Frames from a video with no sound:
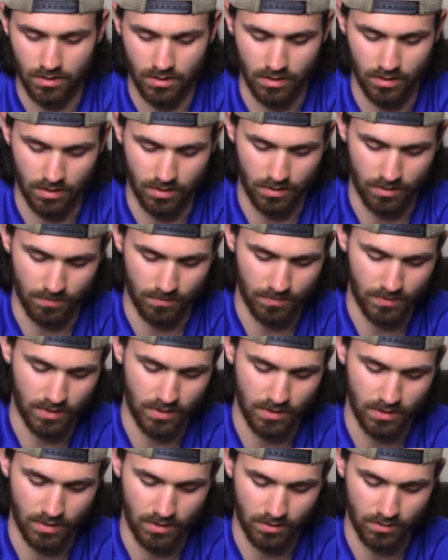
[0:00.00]

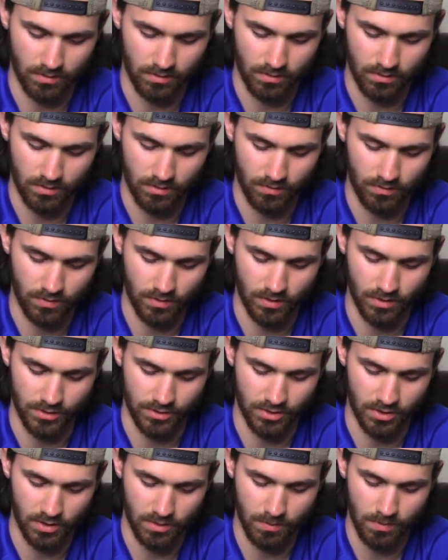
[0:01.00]
And then for a
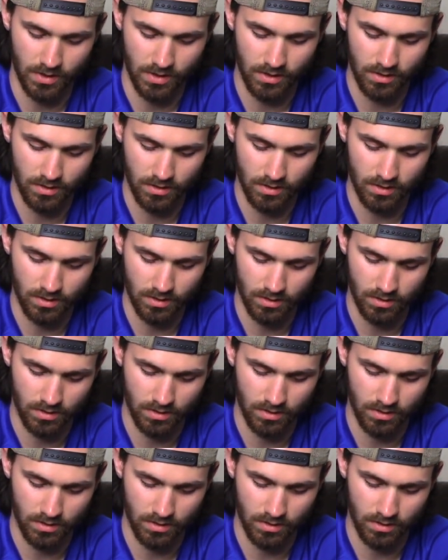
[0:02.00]
jerkbait,